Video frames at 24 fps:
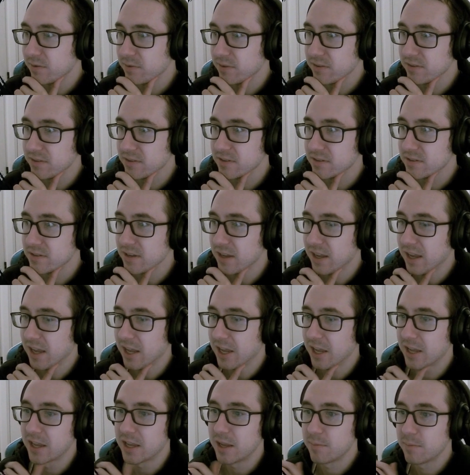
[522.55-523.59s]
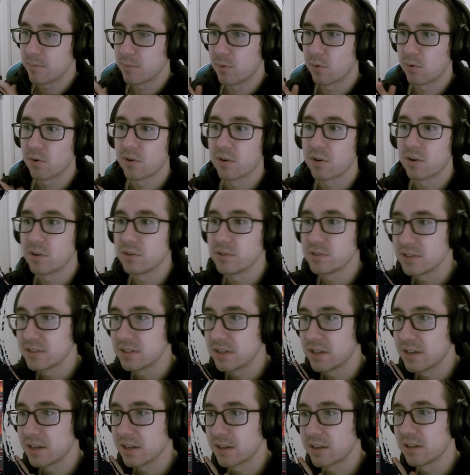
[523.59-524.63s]
This is a Boros
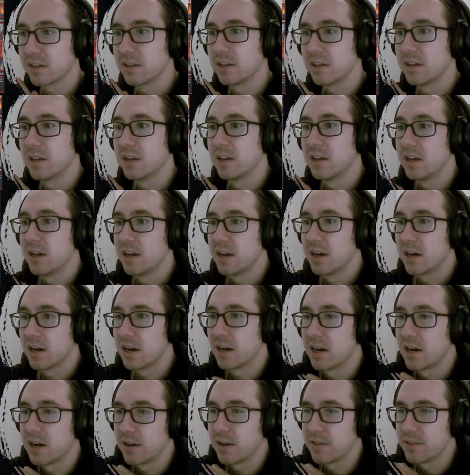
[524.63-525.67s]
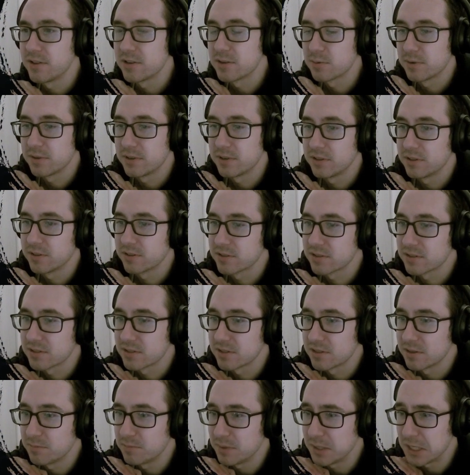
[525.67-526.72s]
deck. This one looks
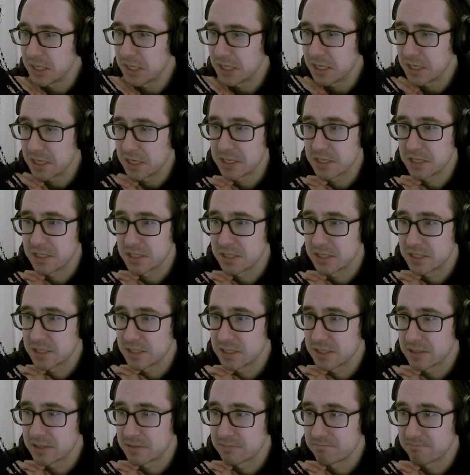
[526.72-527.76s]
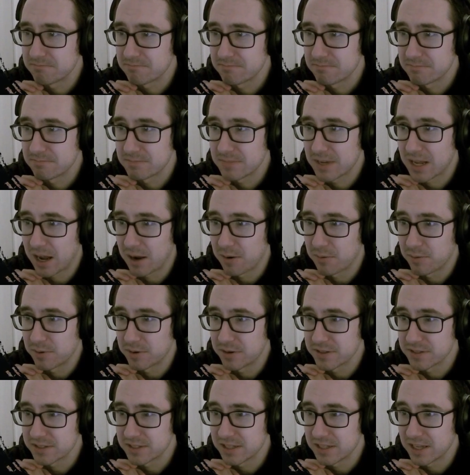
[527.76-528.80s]
to be, I want to
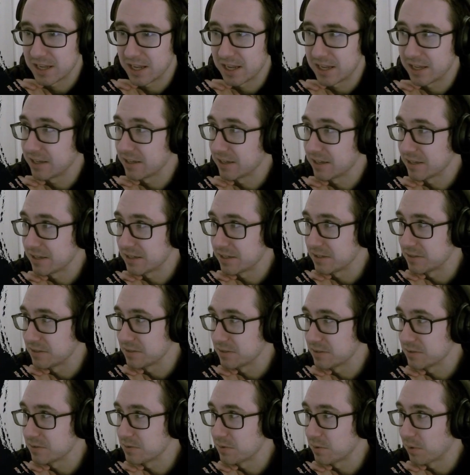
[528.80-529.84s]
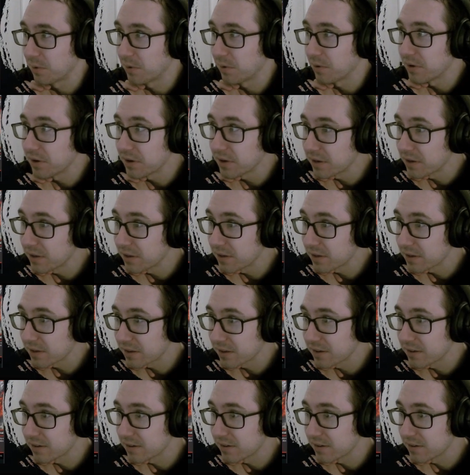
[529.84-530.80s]
say, historic.